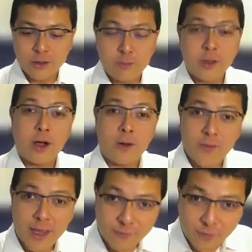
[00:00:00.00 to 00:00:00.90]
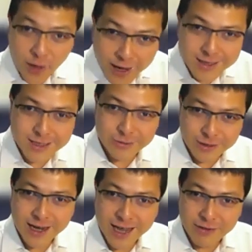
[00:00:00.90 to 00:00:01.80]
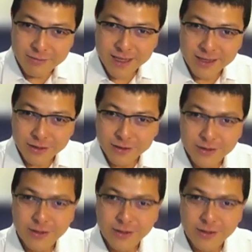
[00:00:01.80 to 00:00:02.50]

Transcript: be of advice to the government, to